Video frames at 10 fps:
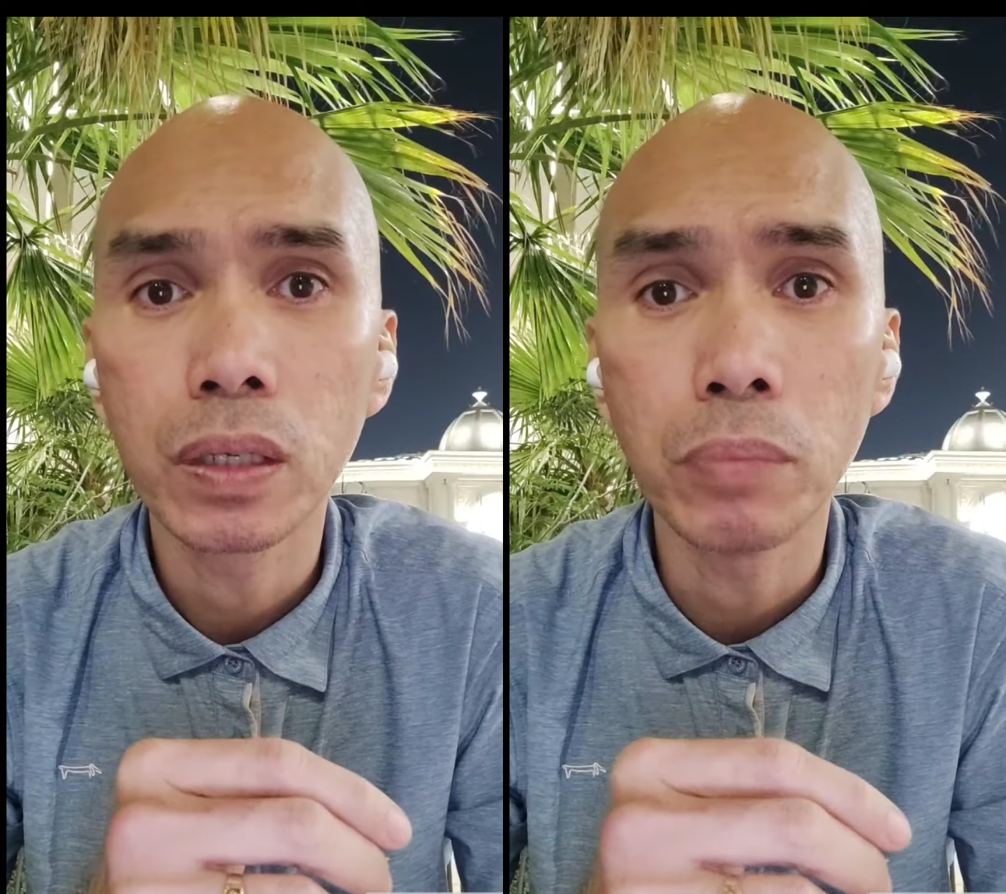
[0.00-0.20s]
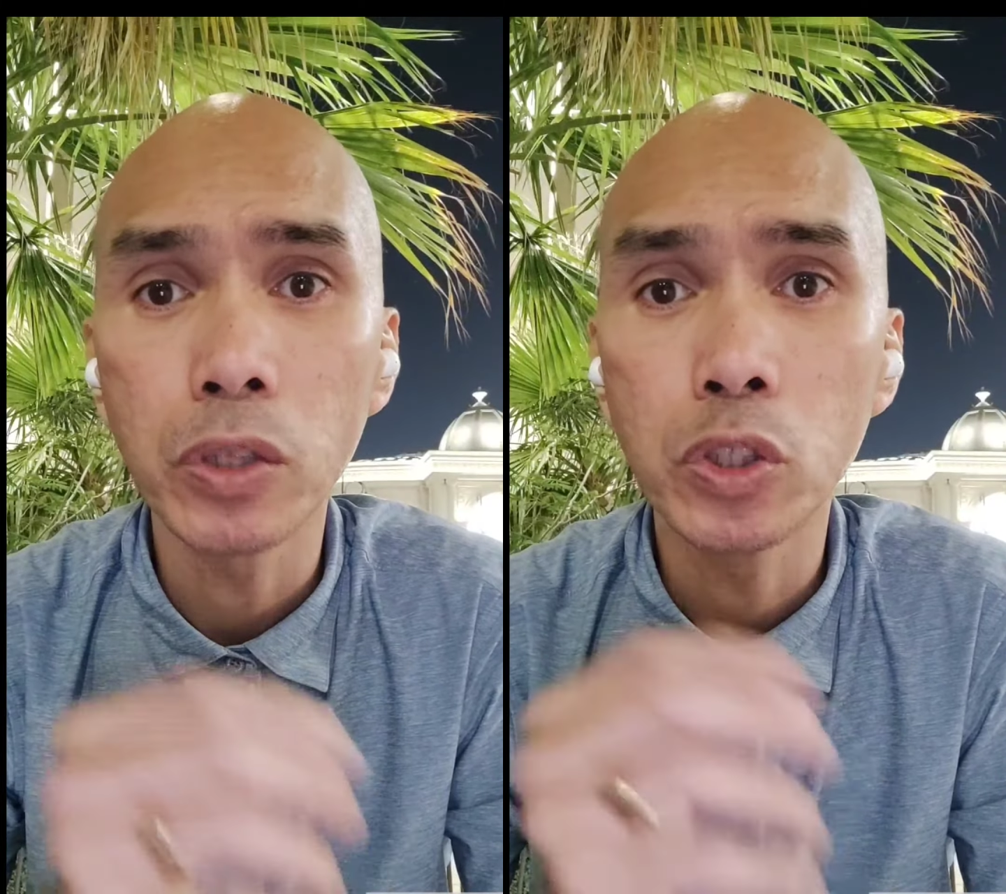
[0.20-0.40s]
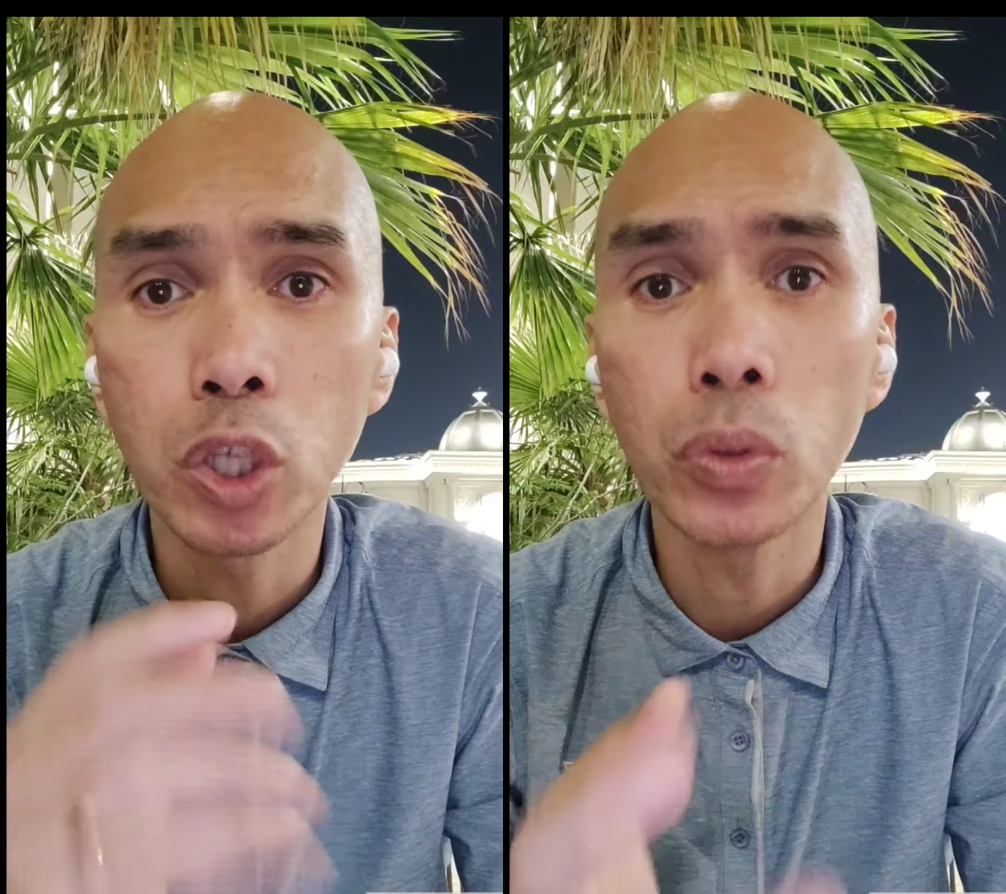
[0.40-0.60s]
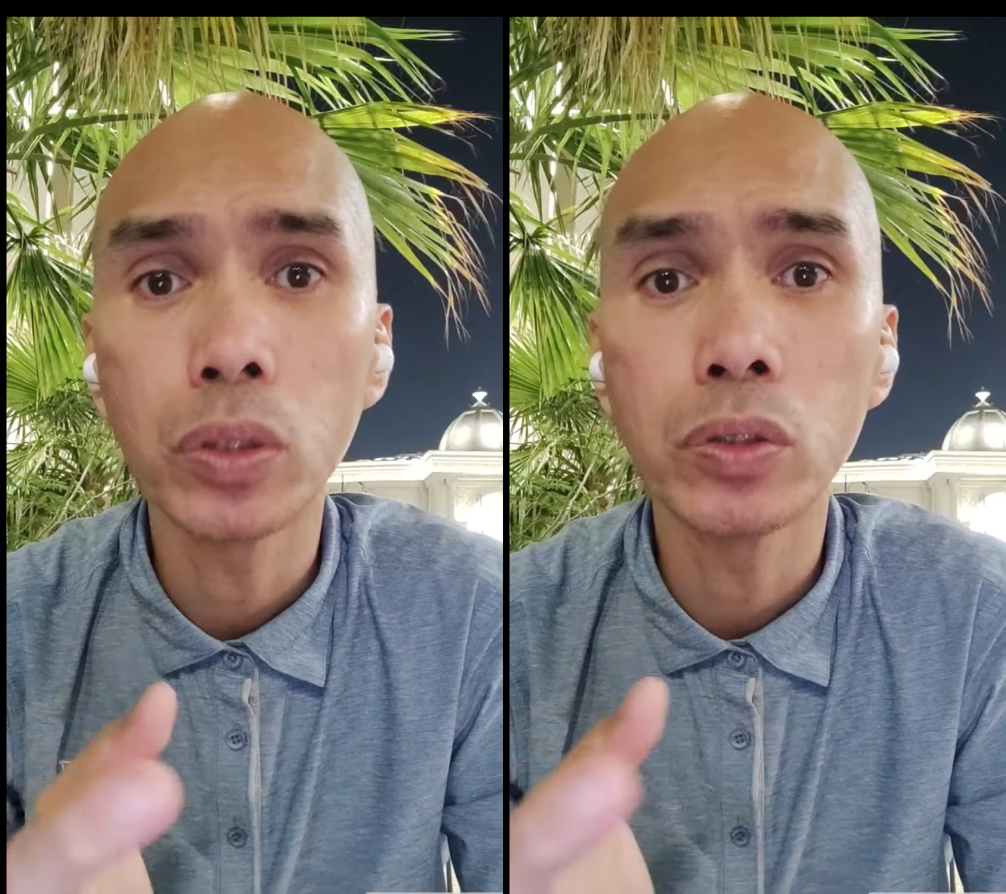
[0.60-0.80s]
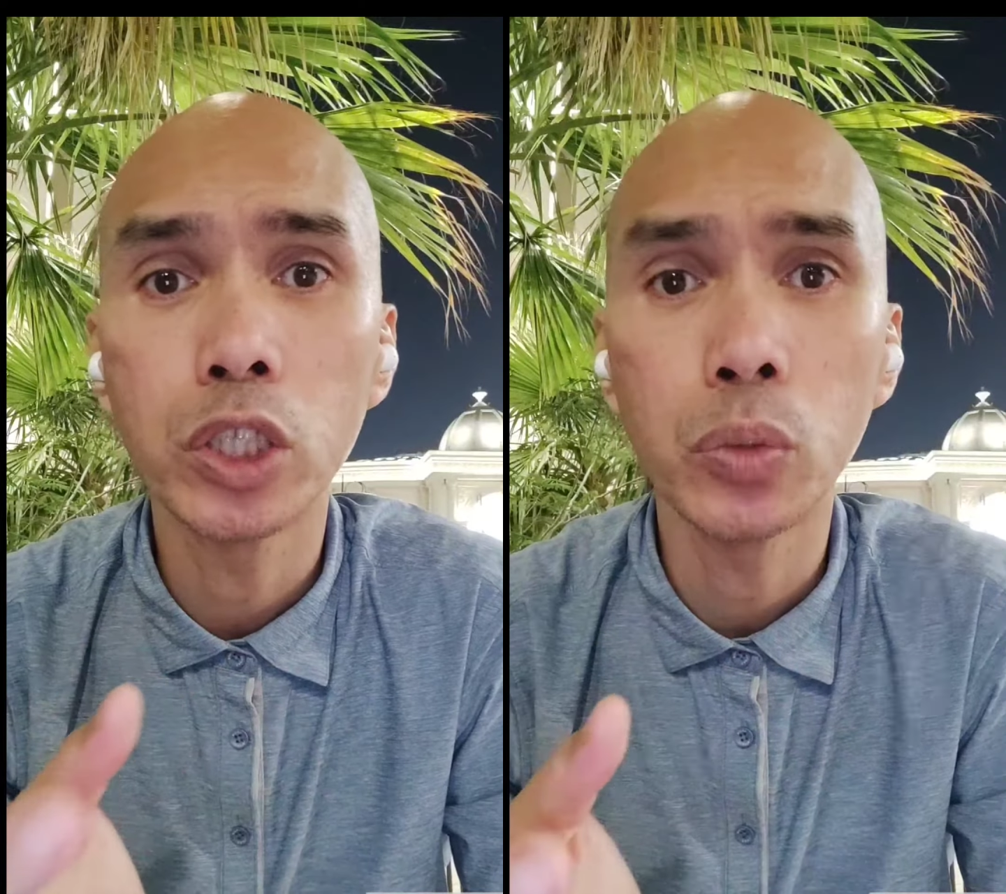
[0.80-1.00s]
By
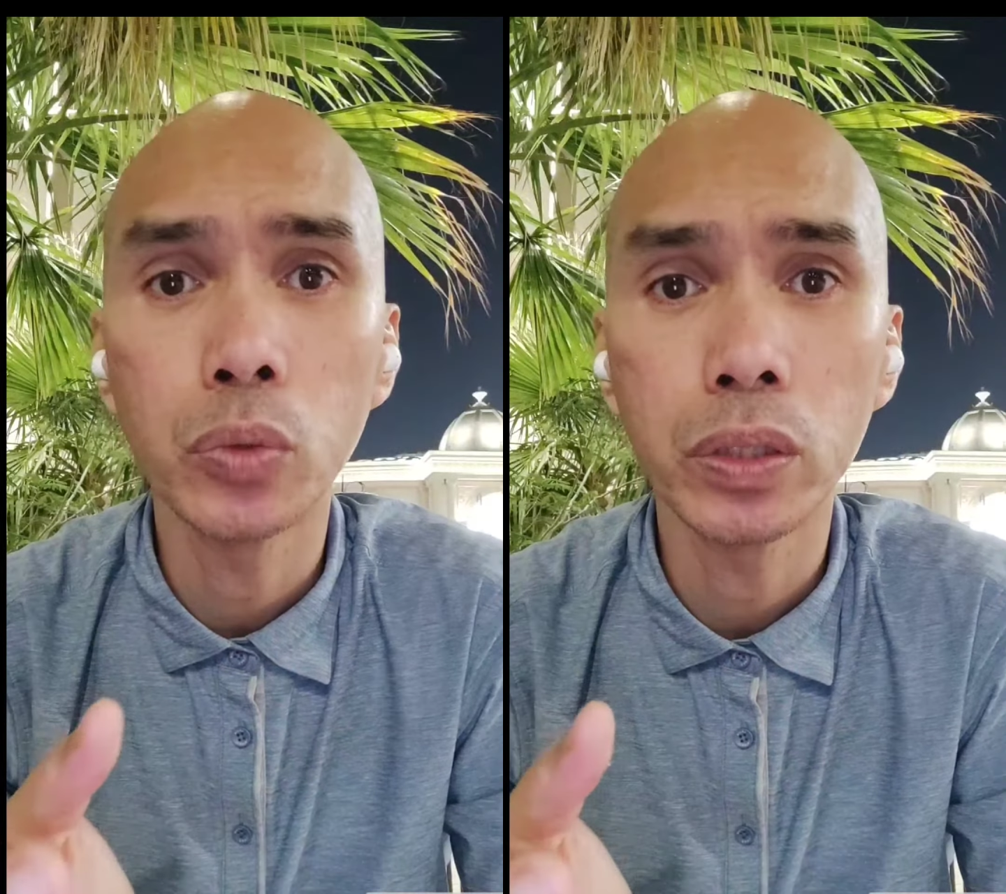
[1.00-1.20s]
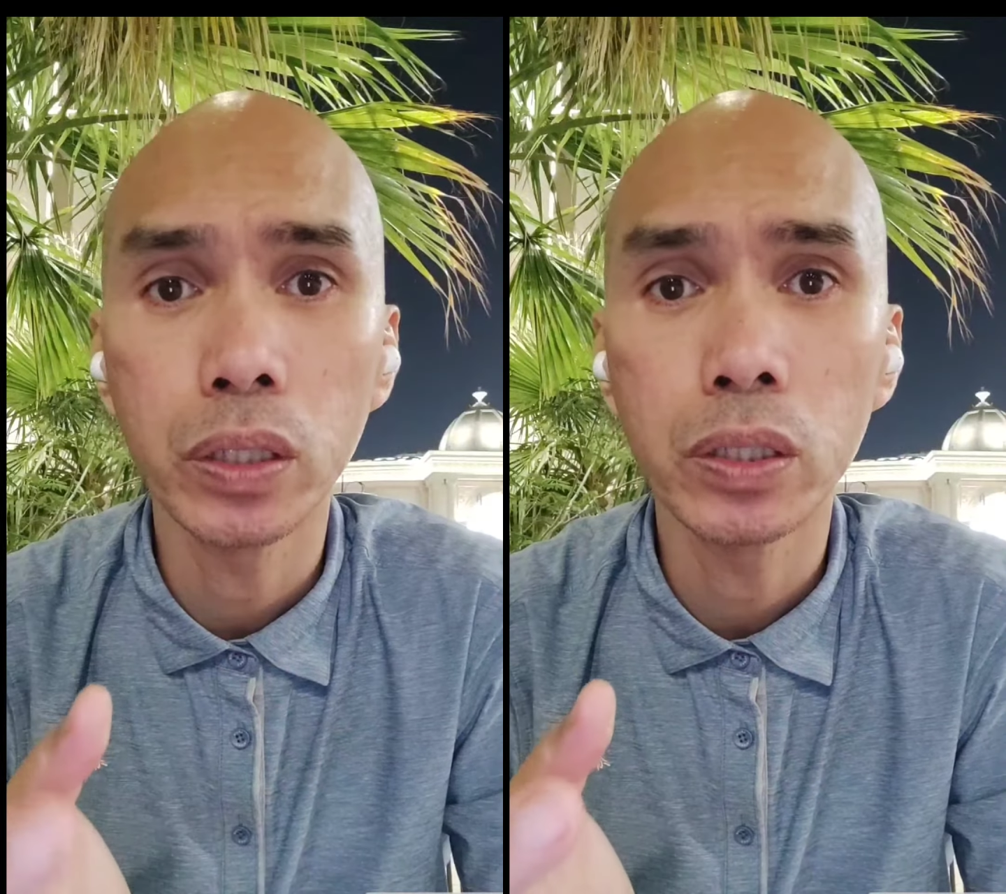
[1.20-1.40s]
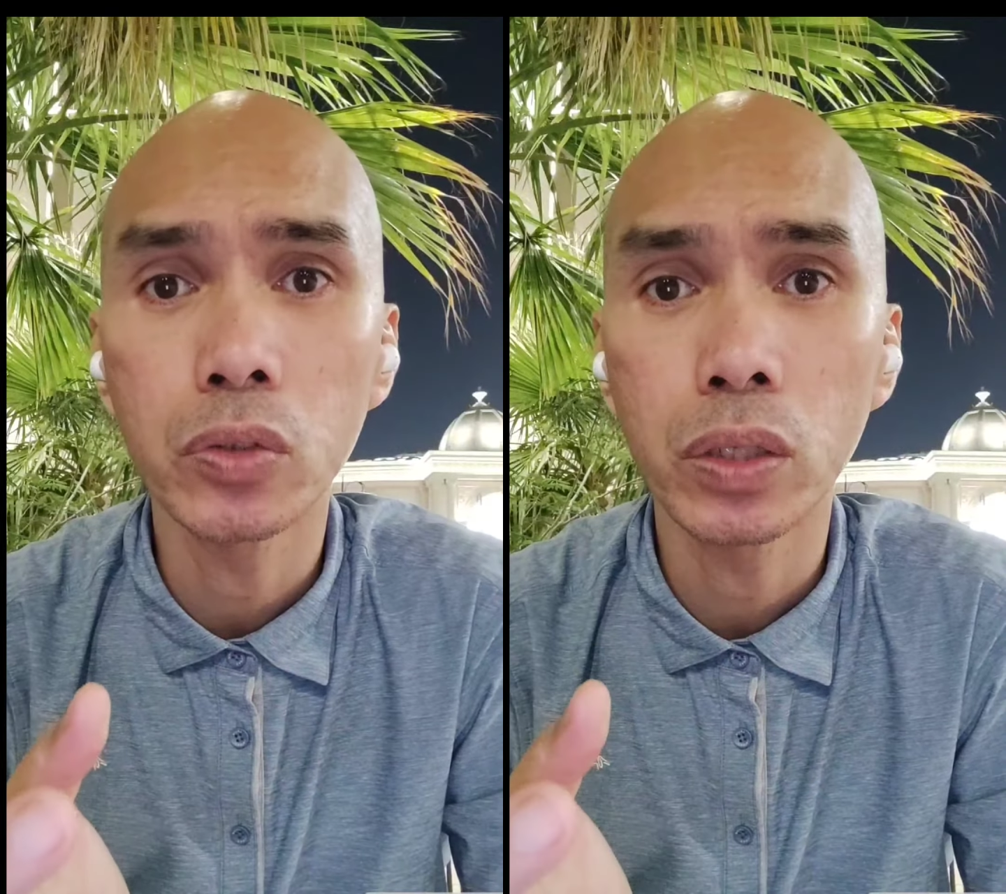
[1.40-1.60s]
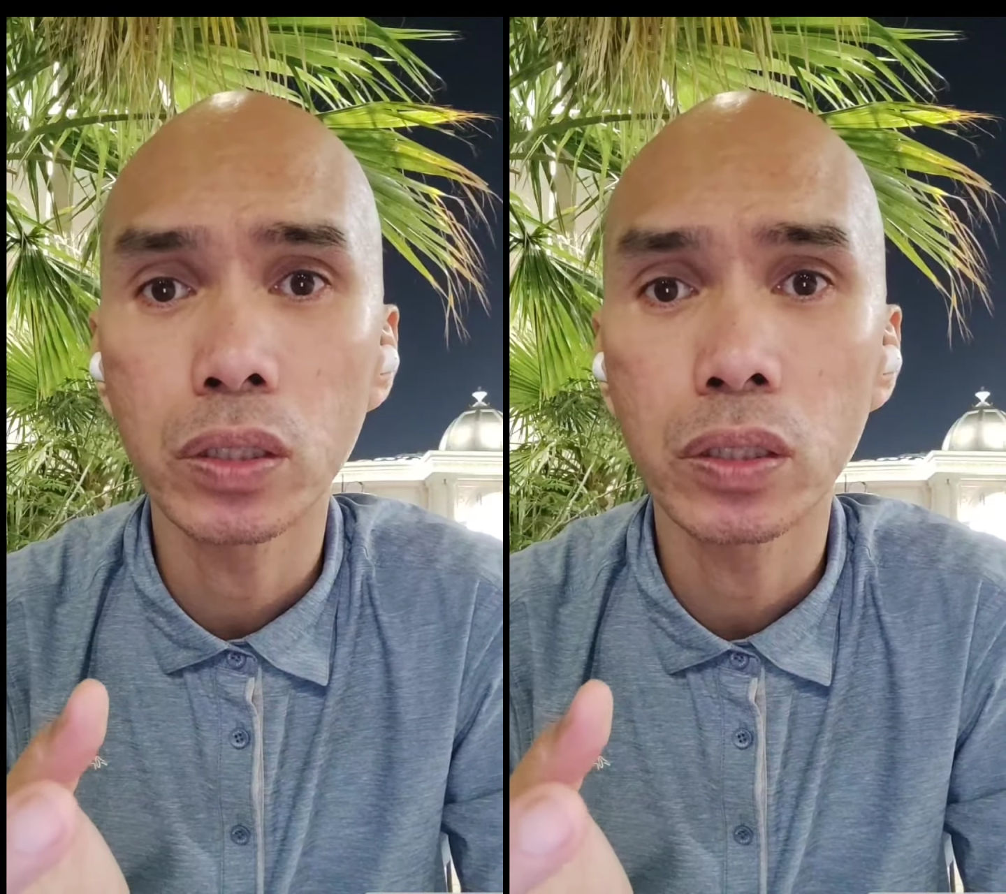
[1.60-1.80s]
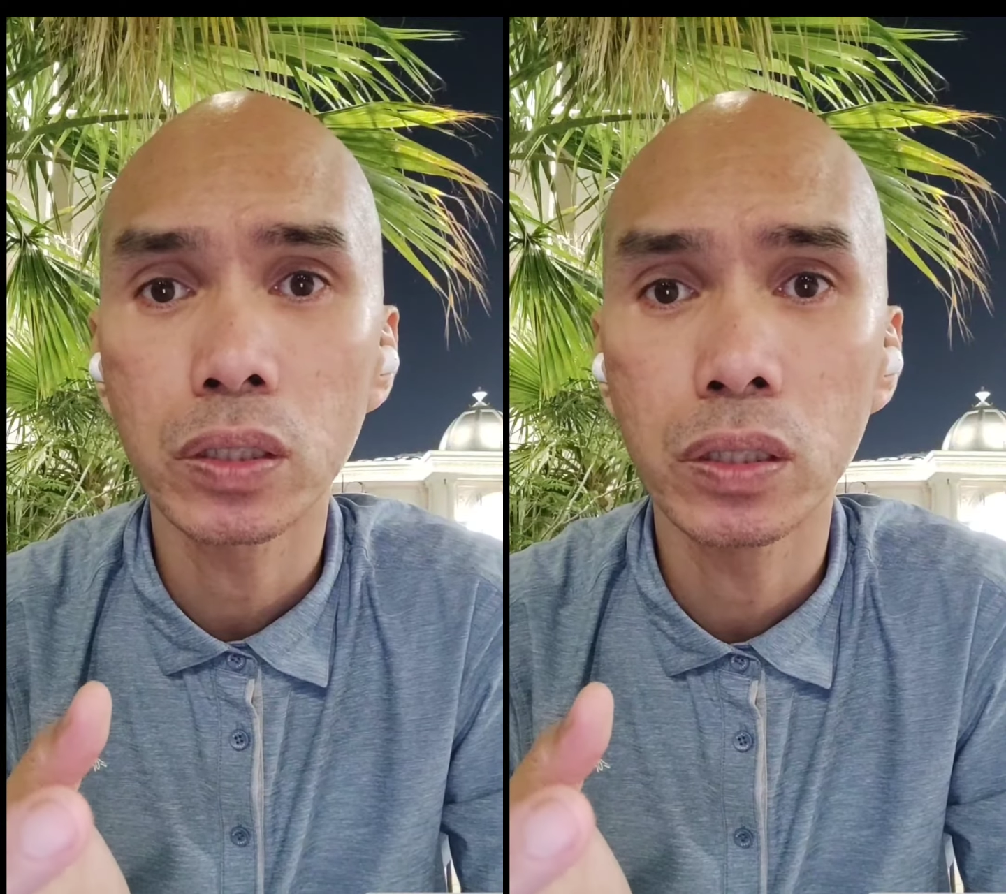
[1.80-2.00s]
showing genuine interest,